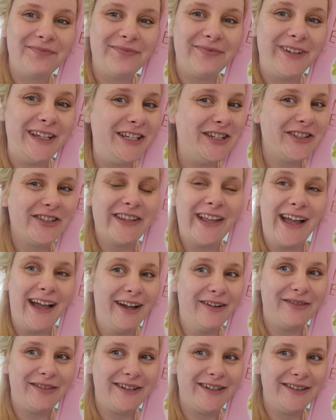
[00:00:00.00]
We just
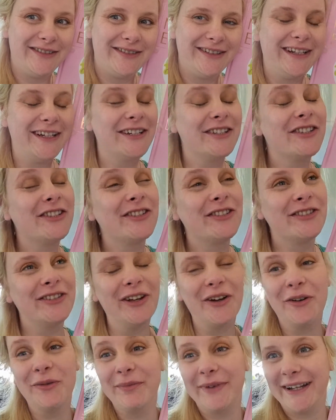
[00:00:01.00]
have to. There are
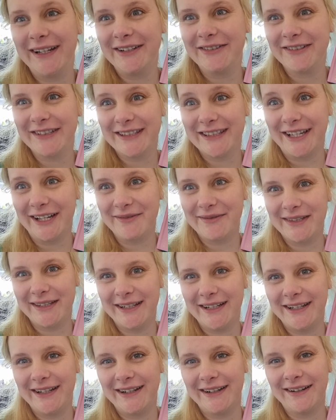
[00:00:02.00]
so many recipes in
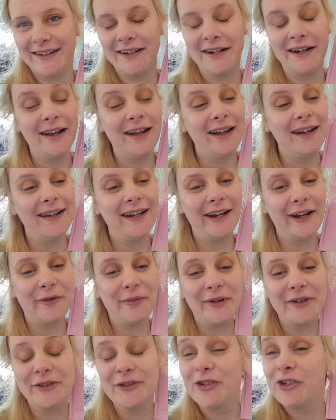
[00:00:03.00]
here that I
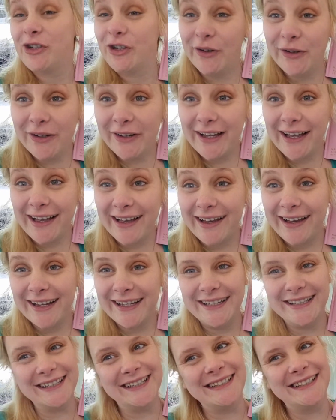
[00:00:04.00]
want to show you
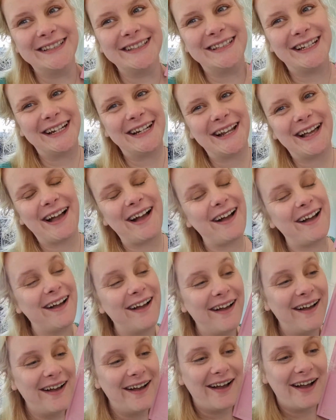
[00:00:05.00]
guys that
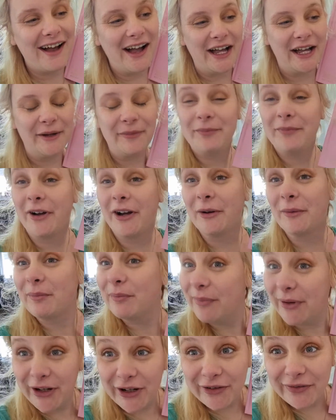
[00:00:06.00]
are
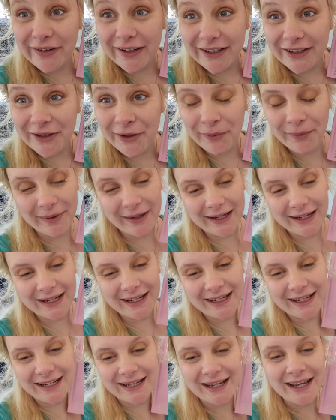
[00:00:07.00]
perfect to
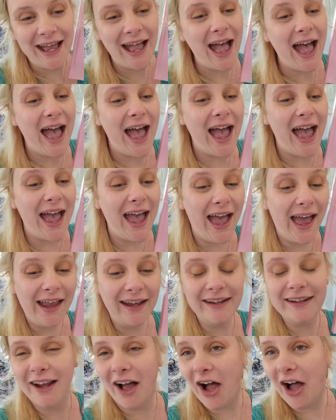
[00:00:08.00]
me,
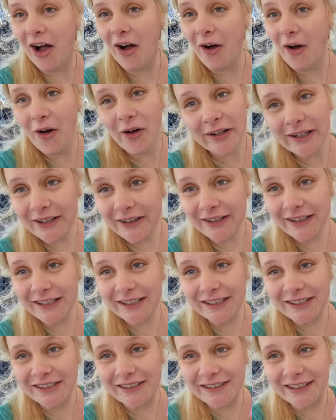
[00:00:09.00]
and all the
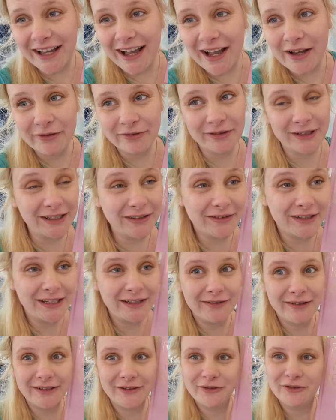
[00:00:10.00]
others I
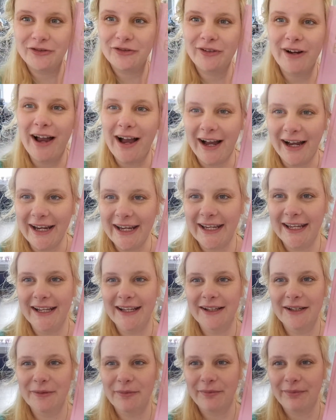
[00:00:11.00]
really want to try
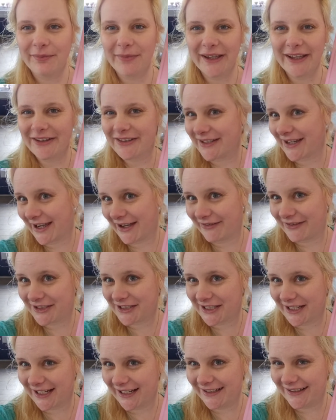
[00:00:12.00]
because I
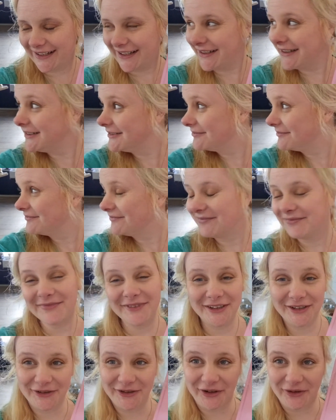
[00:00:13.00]
haven't yet, and
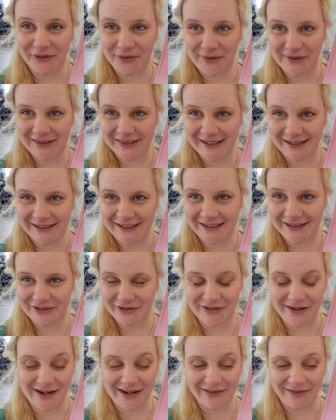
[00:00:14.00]
you know, the ones I did
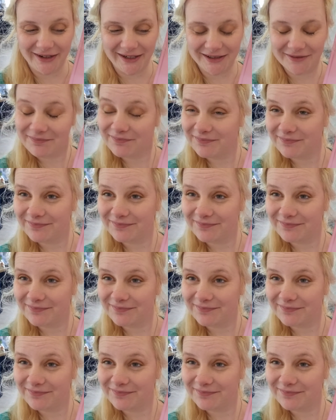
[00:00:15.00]
try were